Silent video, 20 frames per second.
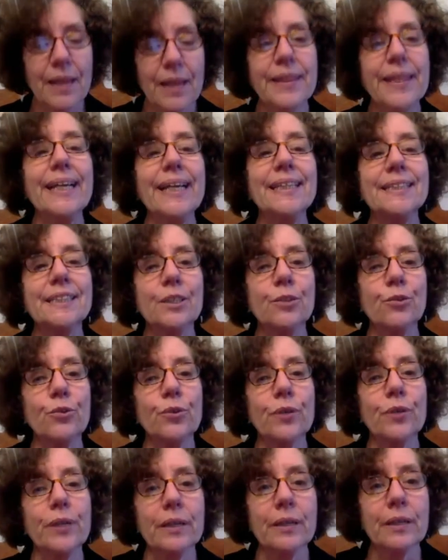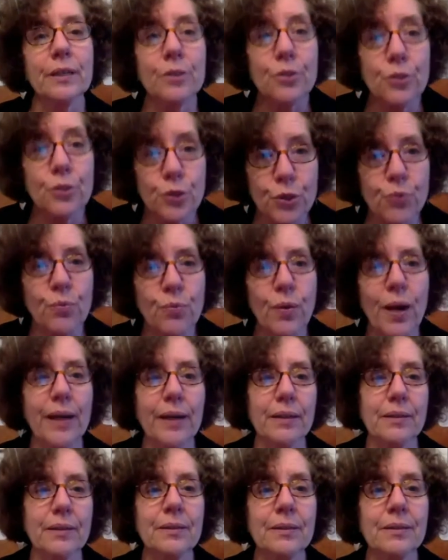They considered it too
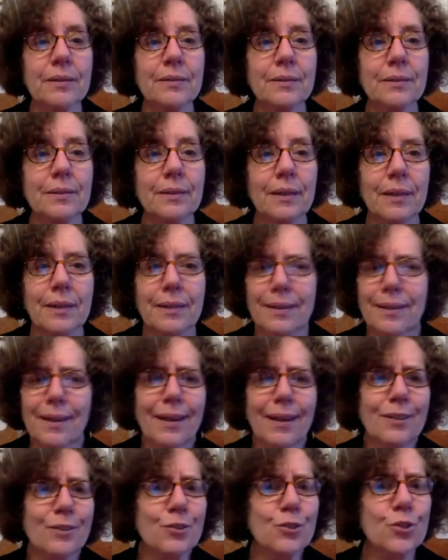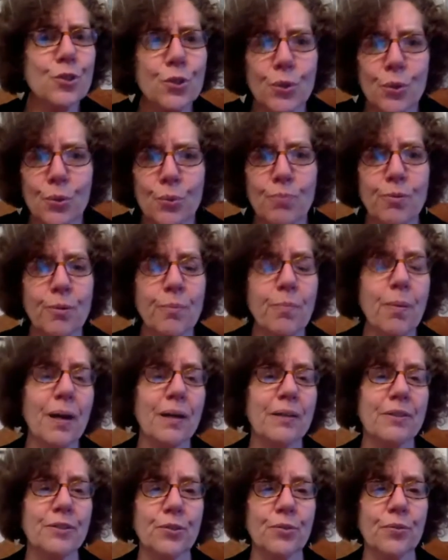radical, too
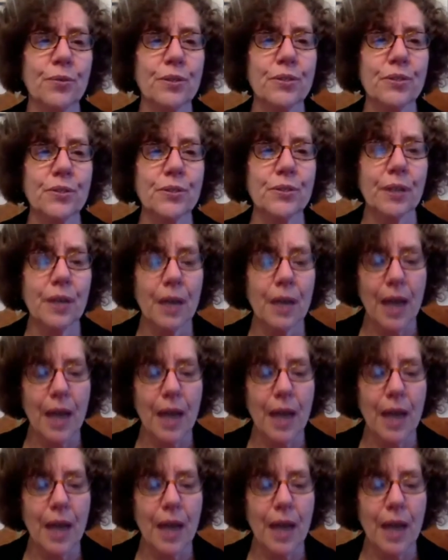preposterous.